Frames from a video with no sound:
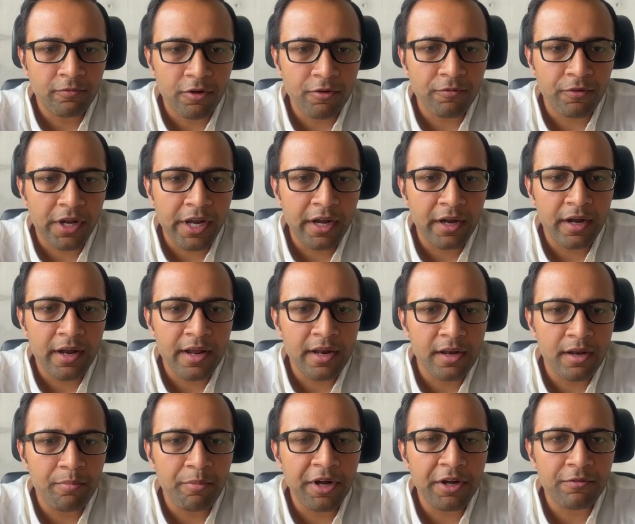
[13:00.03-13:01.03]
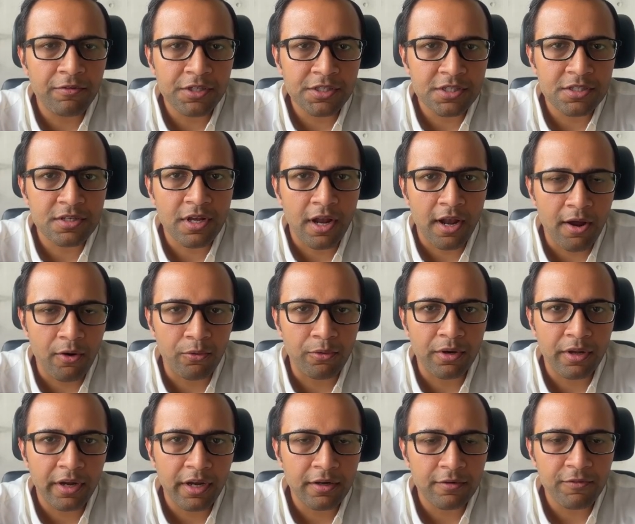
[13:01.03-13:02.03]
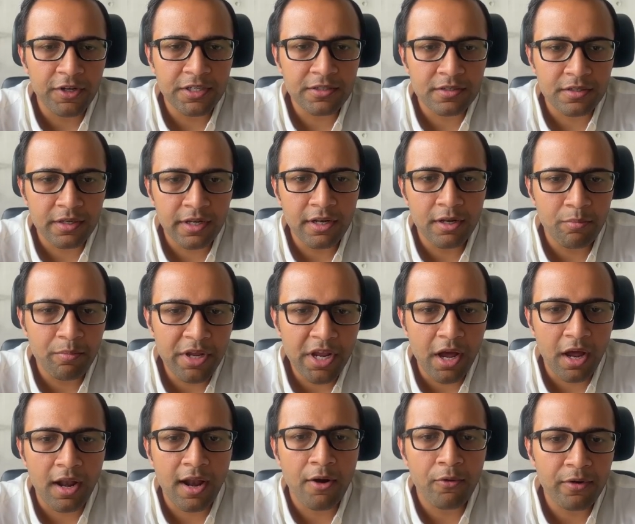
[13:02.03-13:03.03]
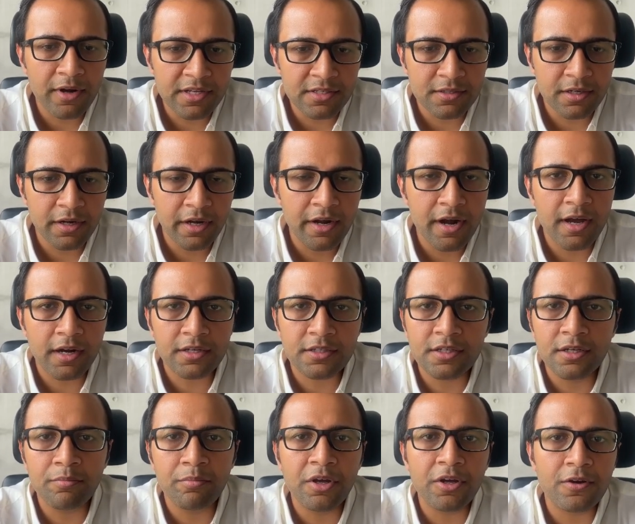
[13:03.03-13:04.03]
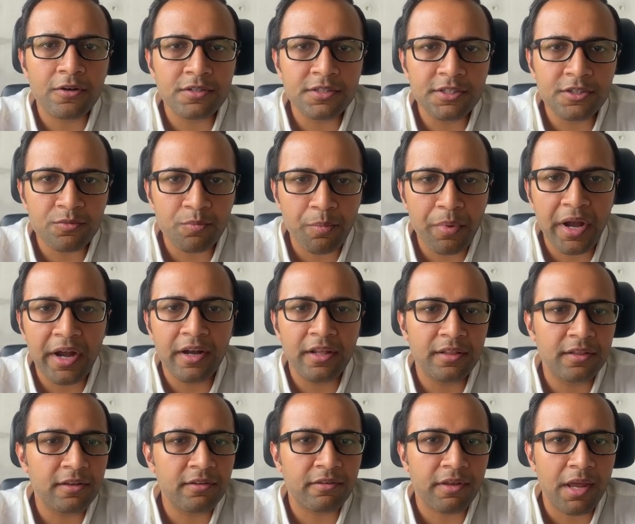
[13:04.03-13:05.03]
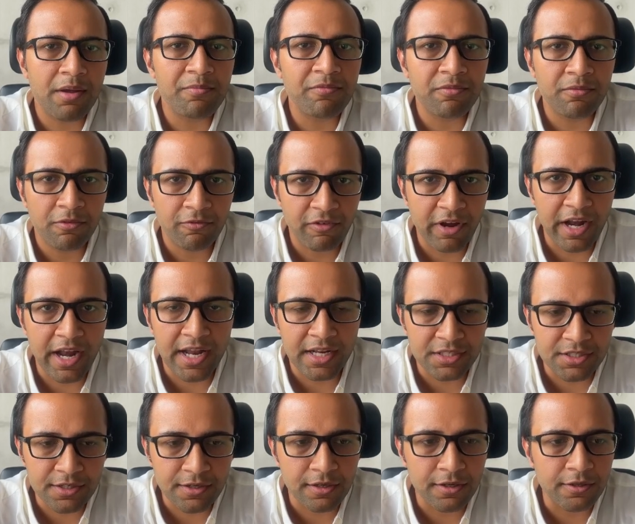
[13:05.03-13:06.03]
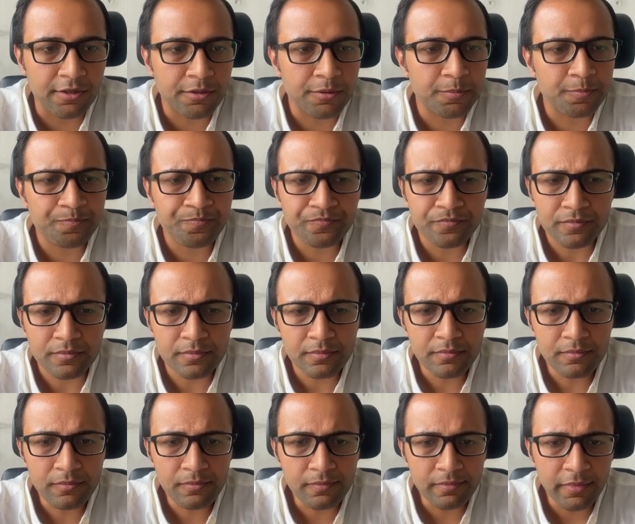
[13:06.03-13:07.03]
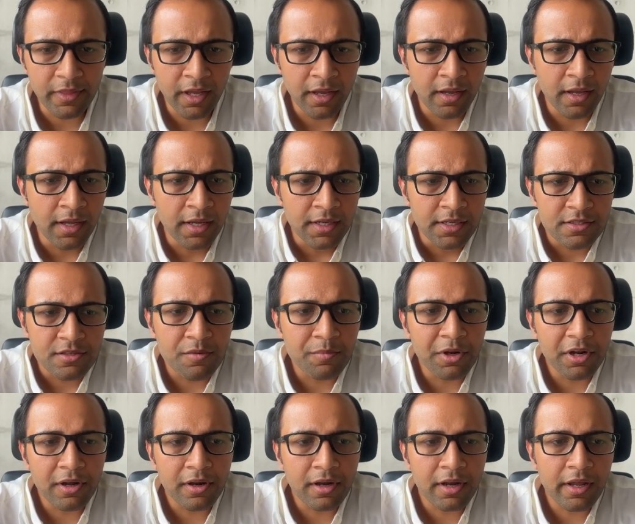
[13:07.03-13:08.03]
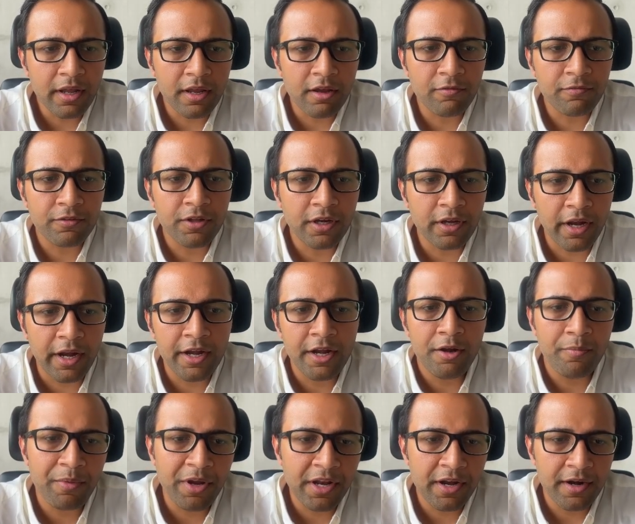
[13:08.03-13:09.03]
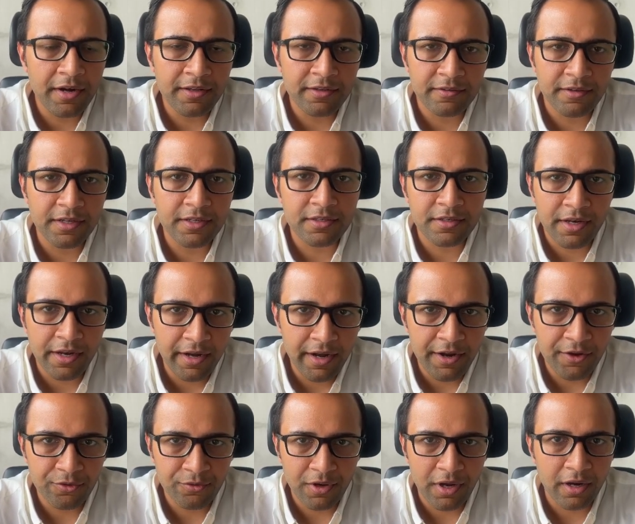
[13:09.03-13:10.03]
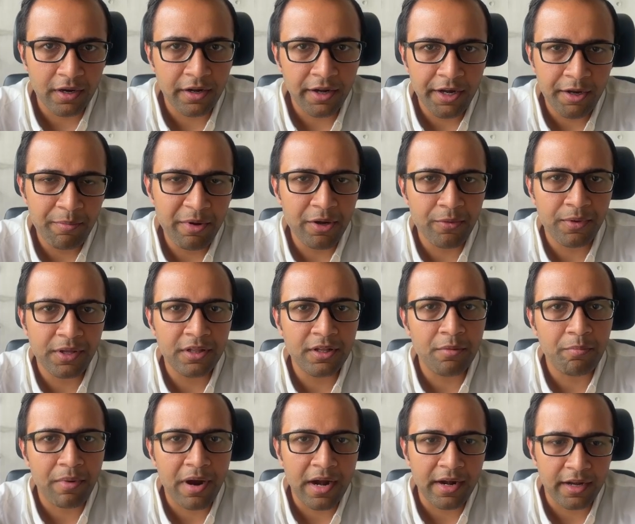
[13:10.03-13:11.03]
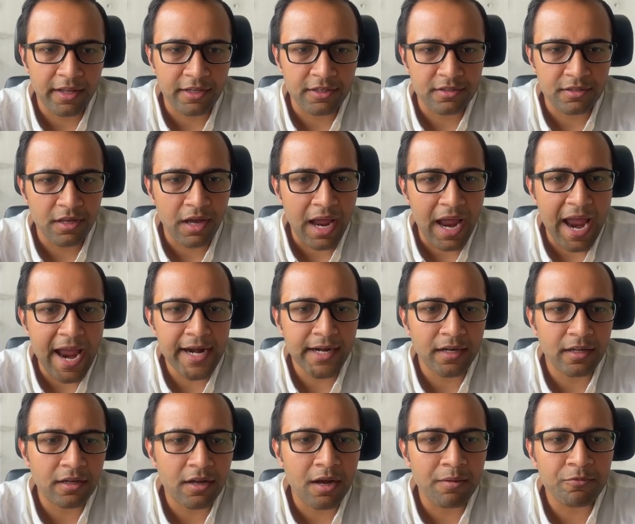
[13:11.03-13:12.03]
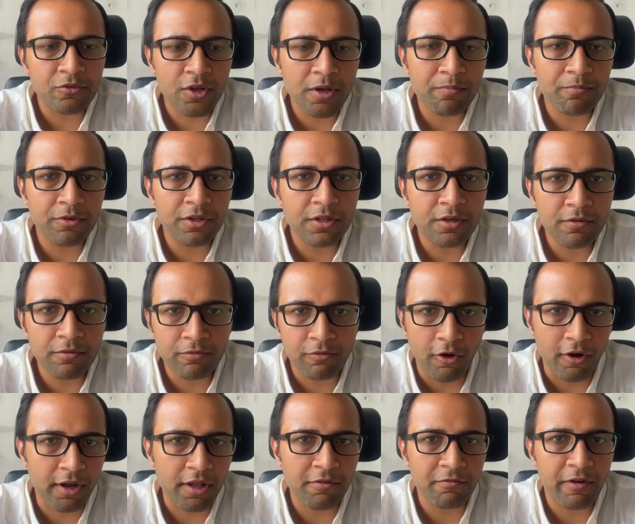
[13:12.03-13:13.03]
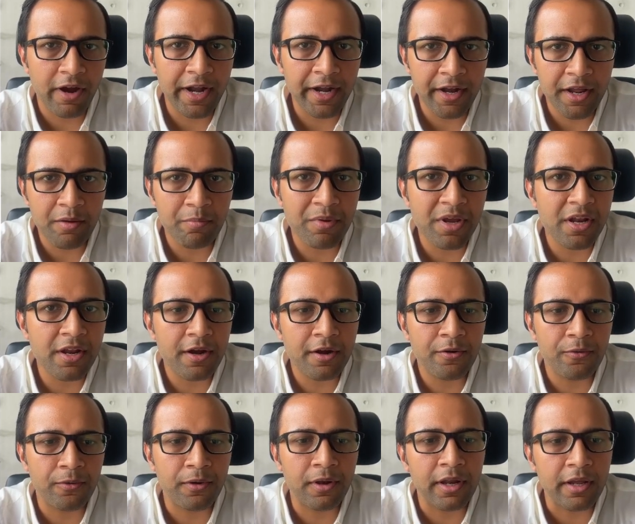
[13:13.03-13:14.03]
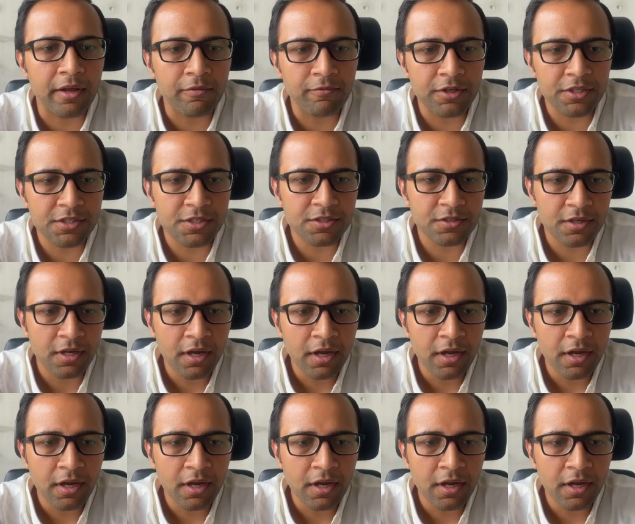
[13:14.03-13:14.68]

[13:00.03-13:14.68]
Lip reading: 15-day limit which is allowed, it will still be allowed as a deduction because it's paid in the same financial year. Similarly, if the credit period is 60 days agreed between the parties, the act comes up with a 45-day period only, which is